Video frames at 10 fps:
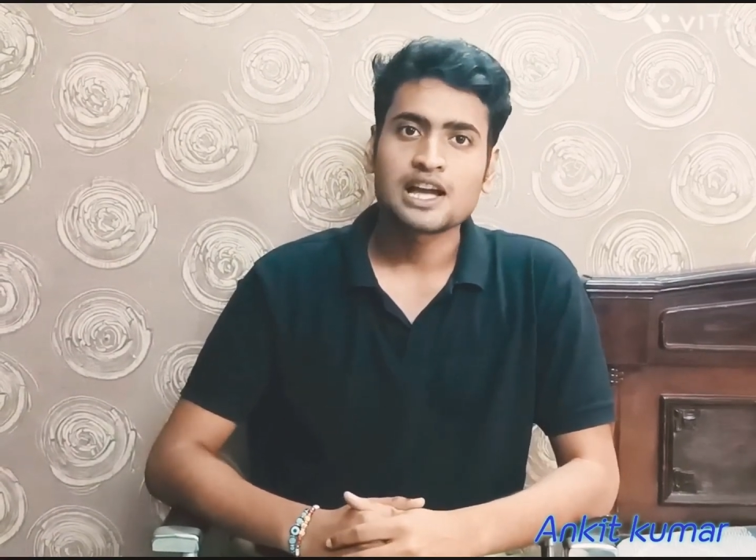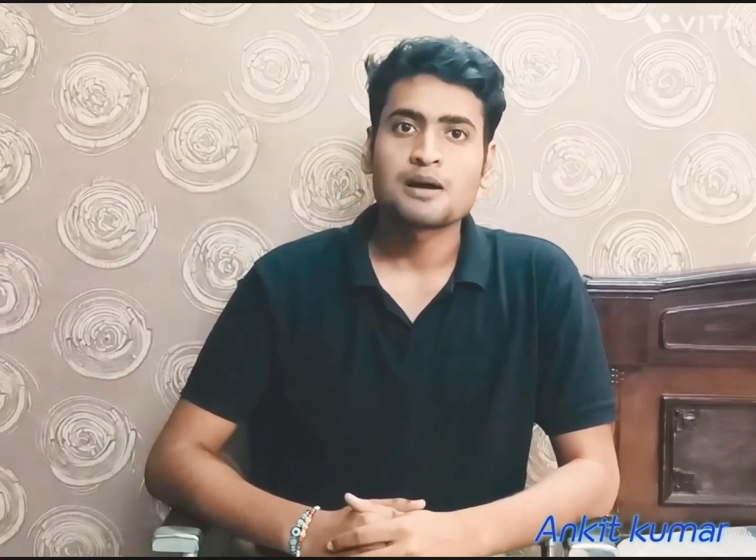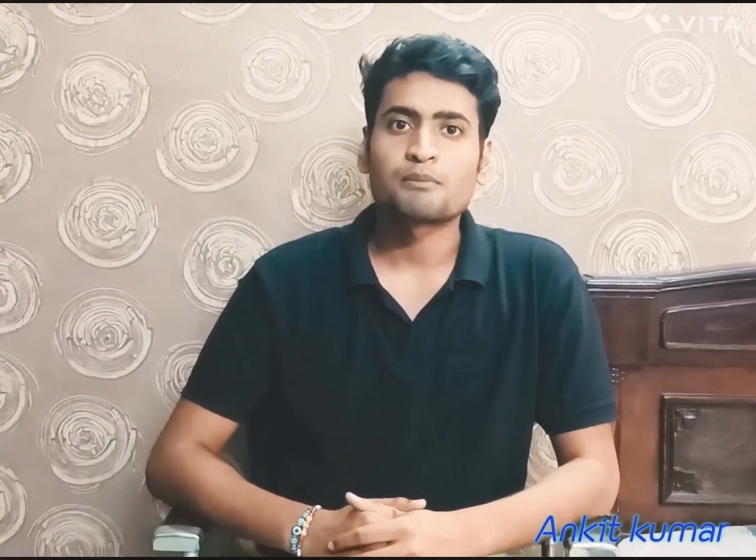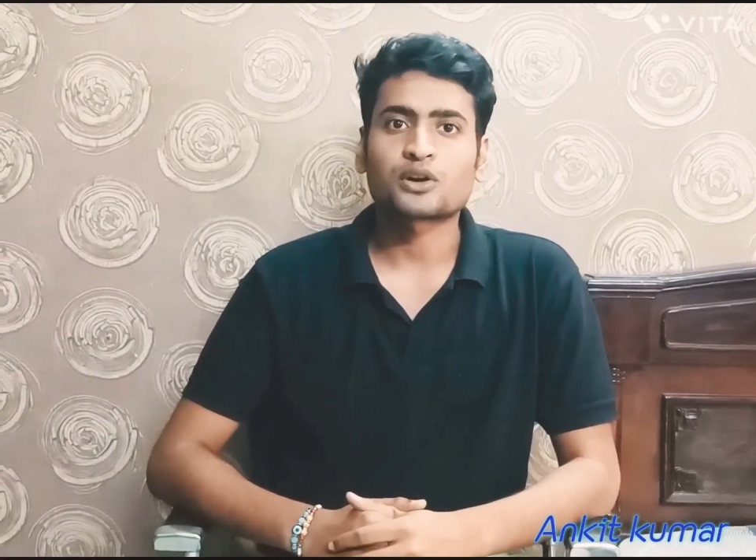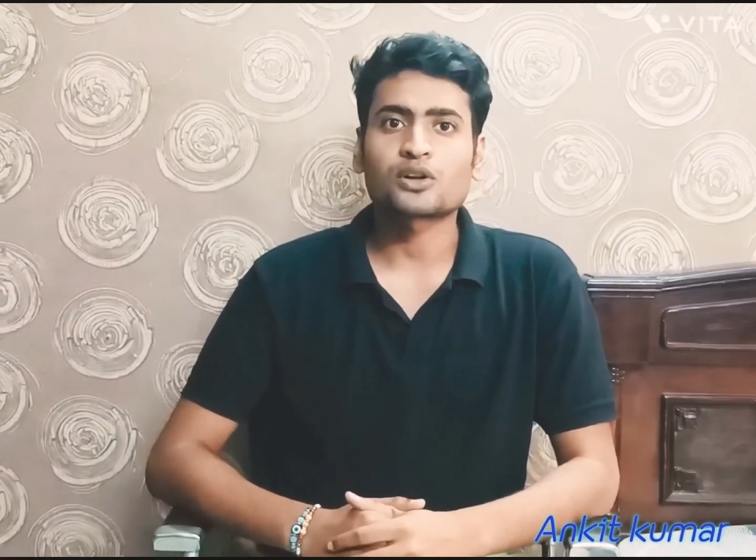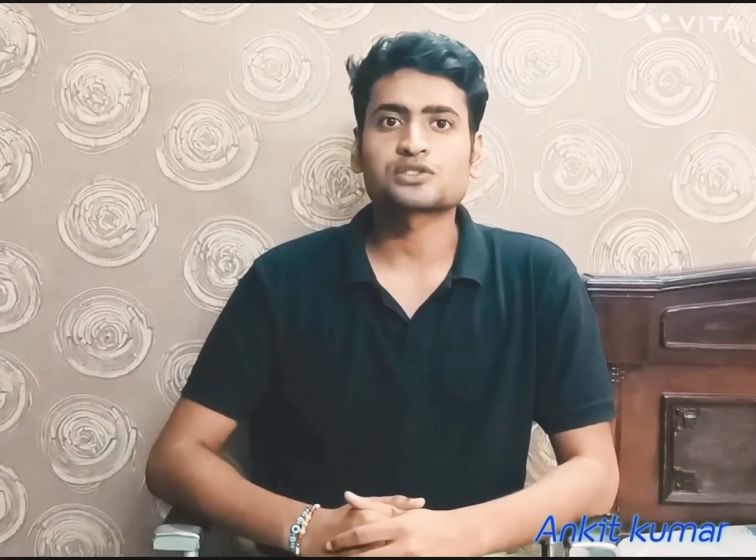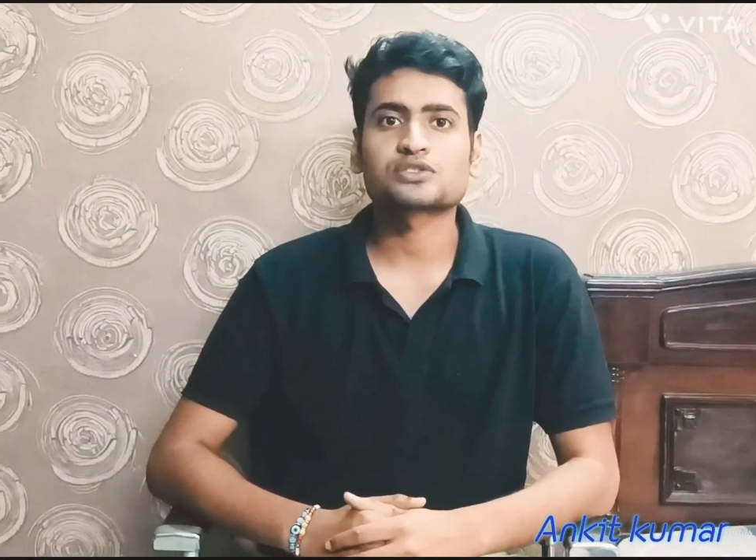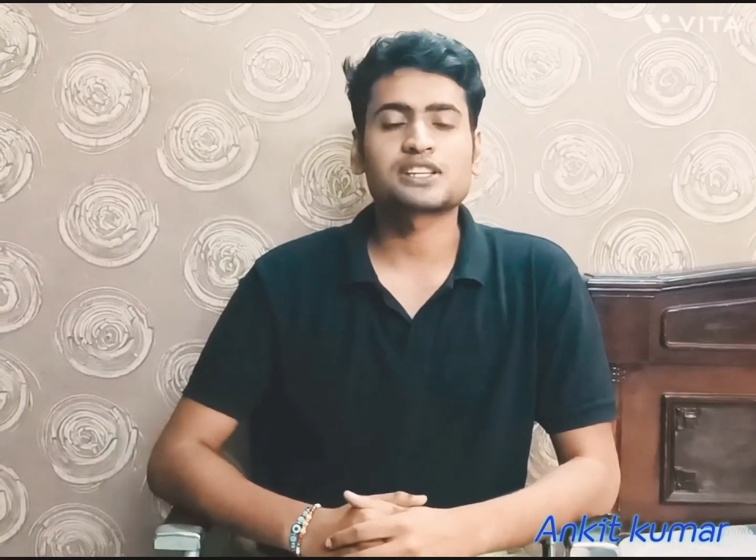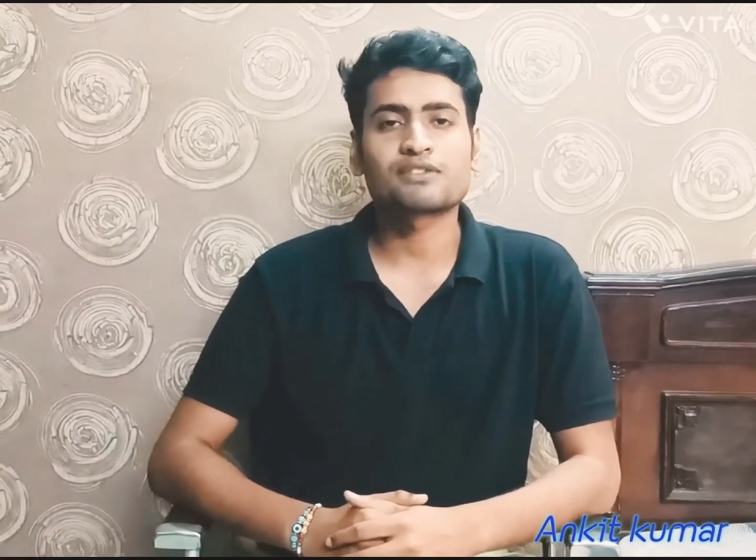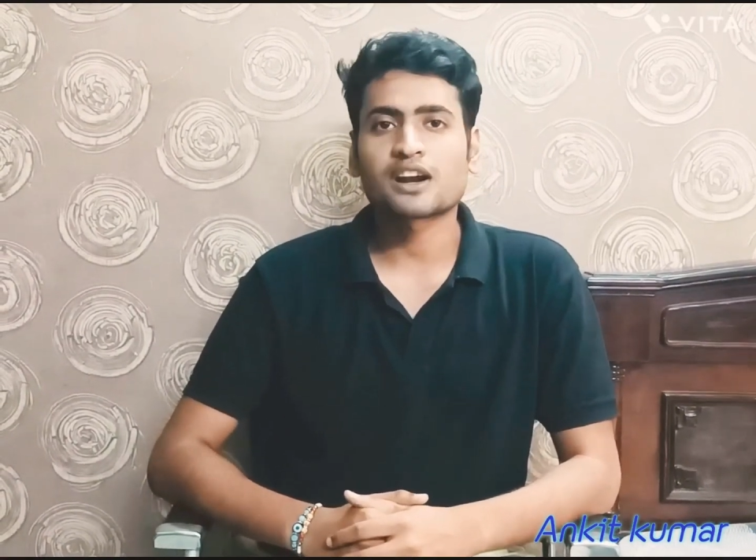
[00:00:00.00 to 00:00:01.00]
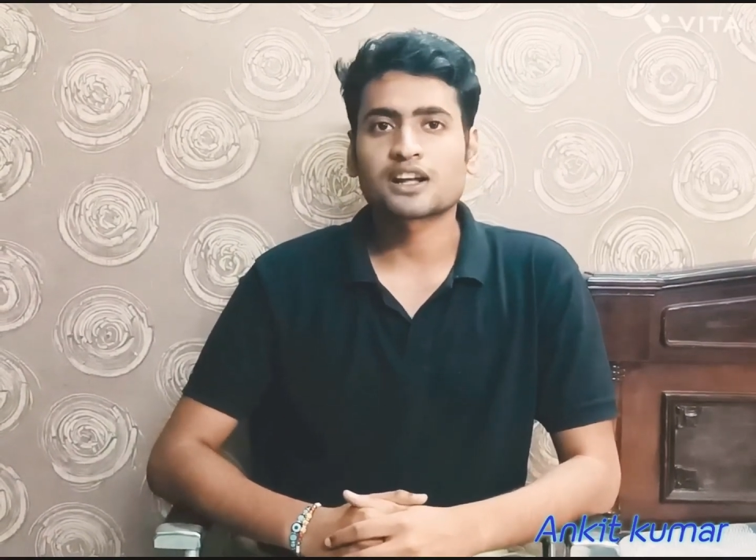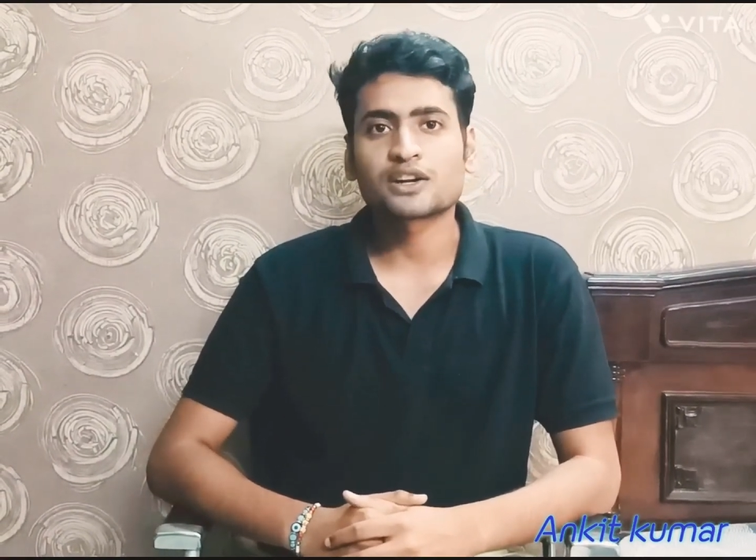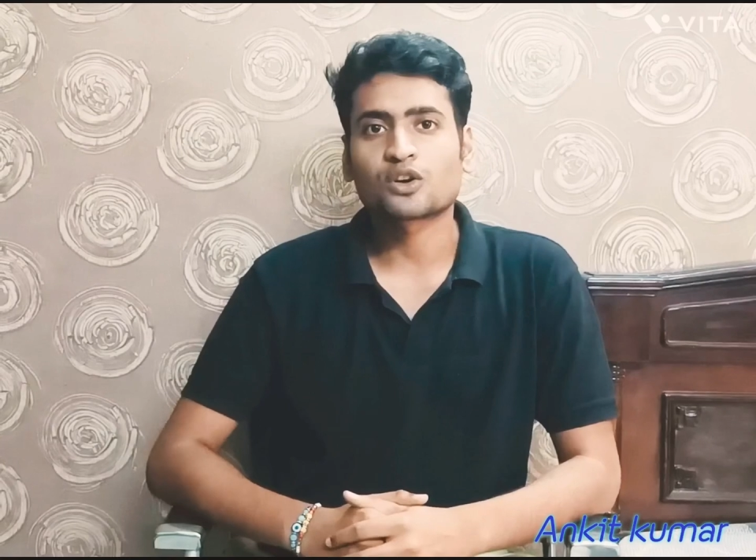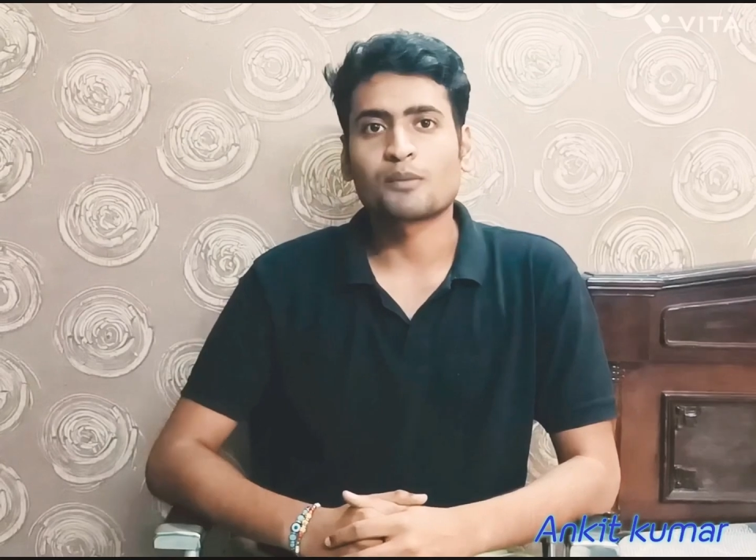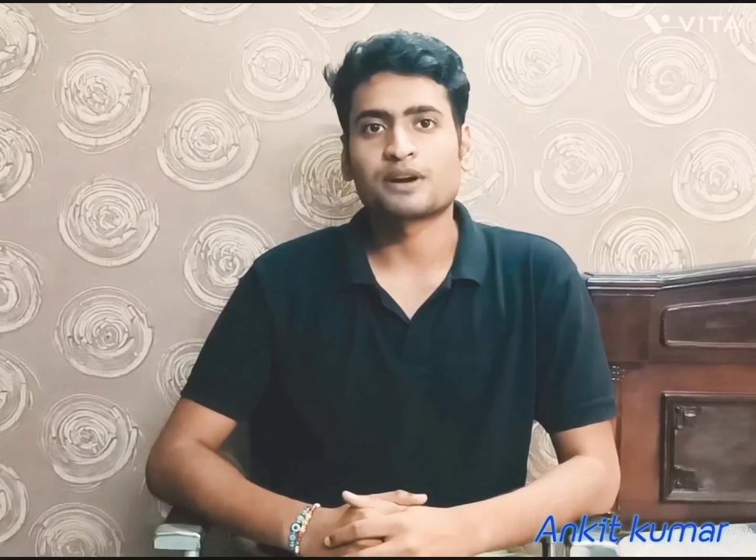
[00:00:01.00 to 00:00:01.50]
but also several other
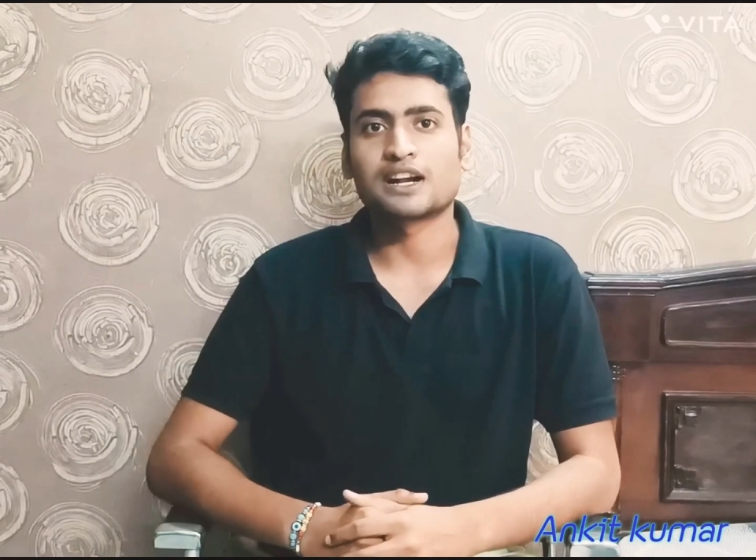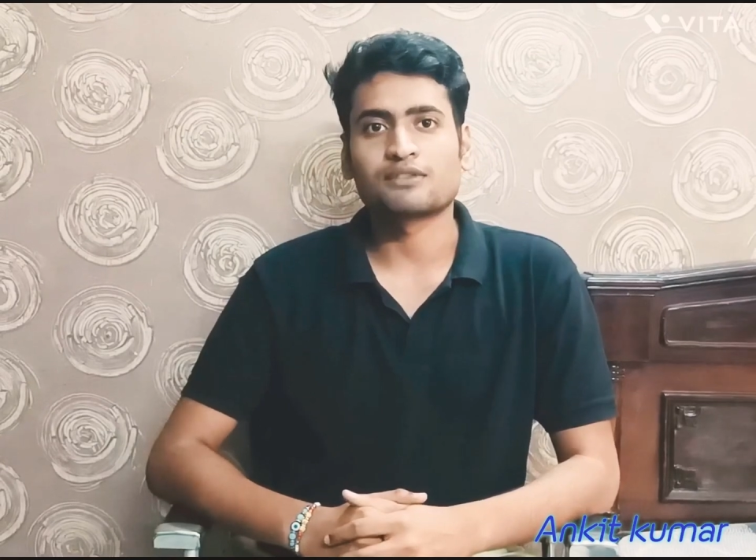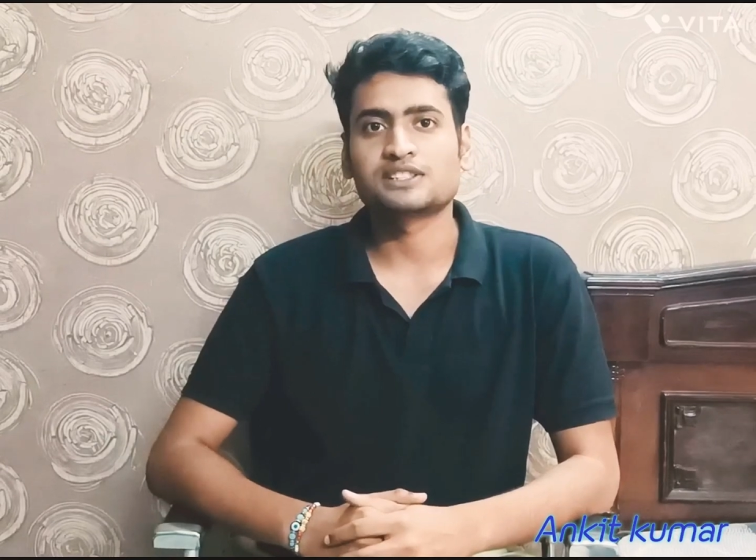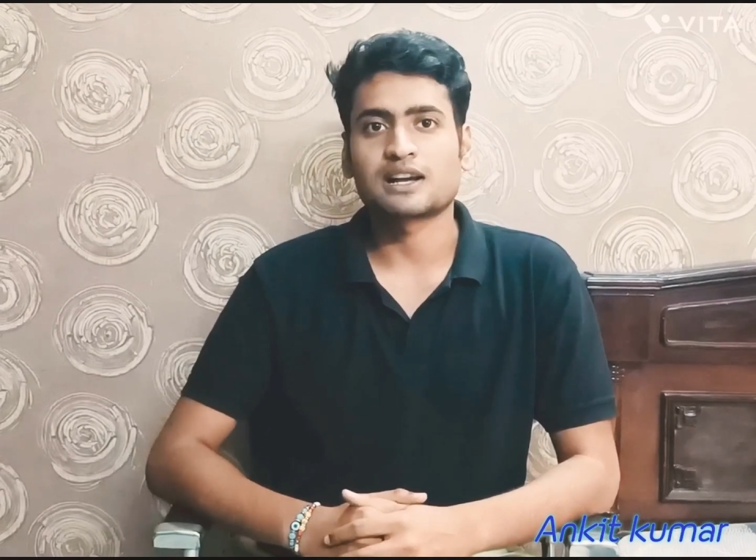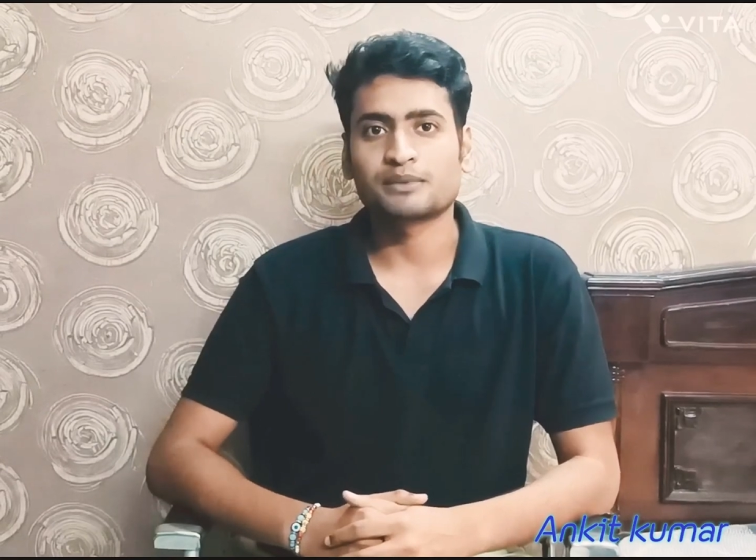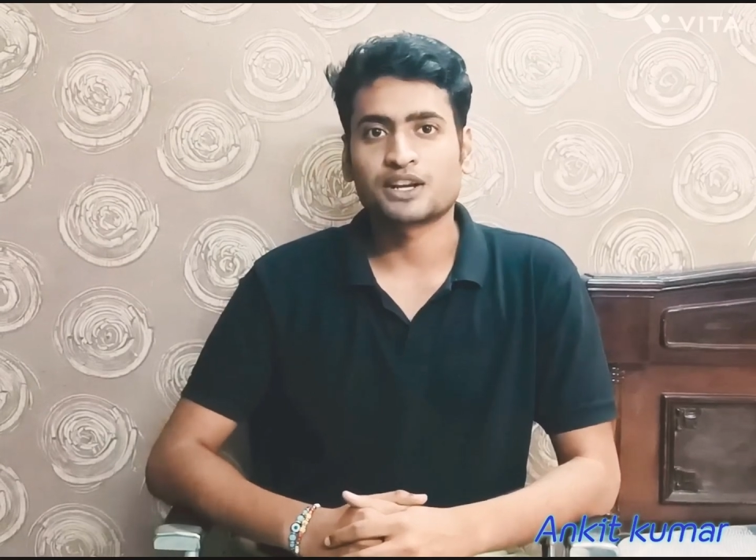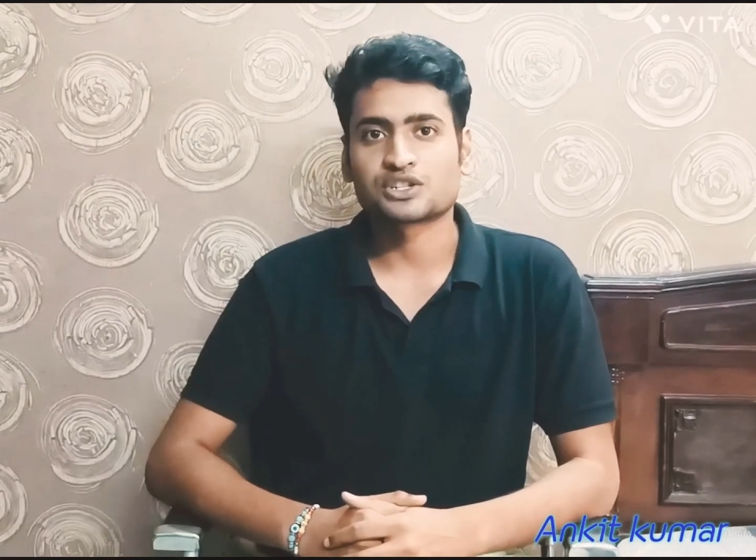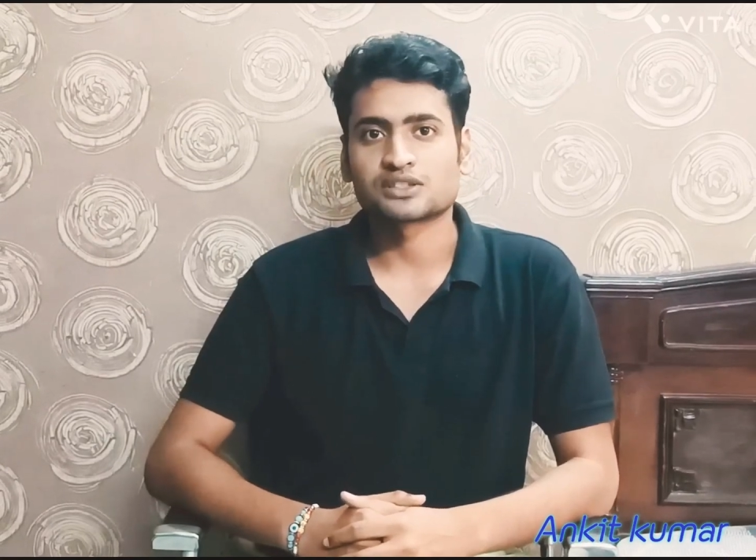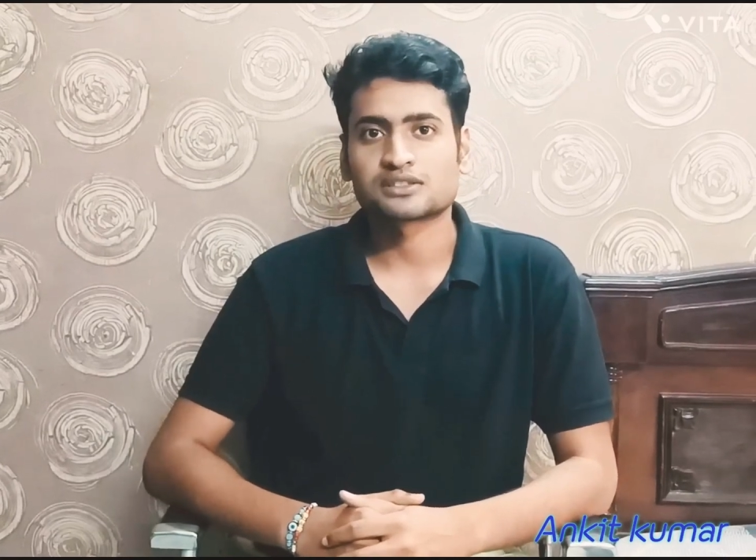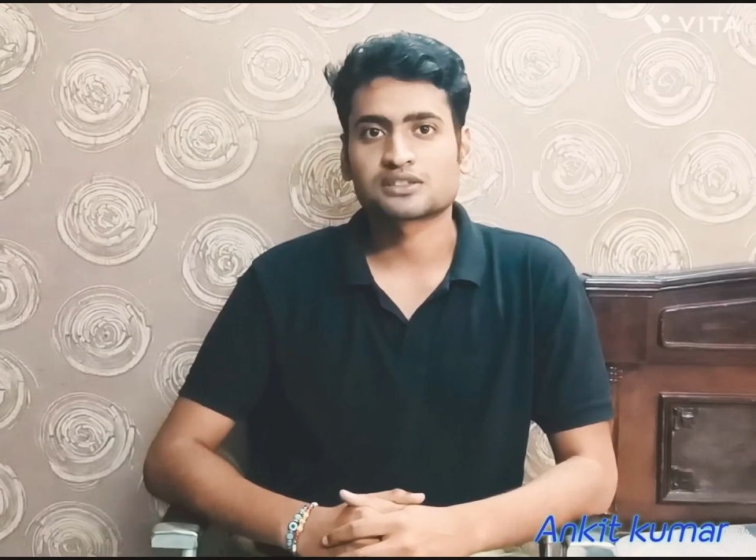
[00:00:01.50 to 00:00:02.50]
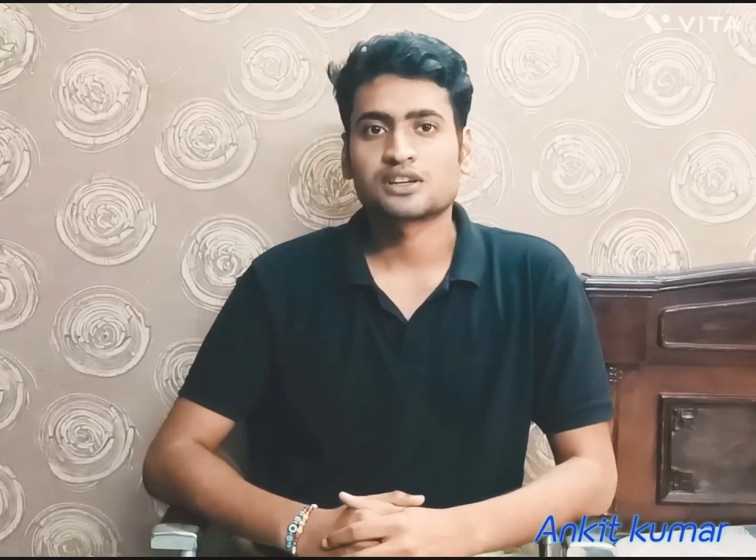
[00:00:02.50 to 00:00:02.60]
competitive examinations.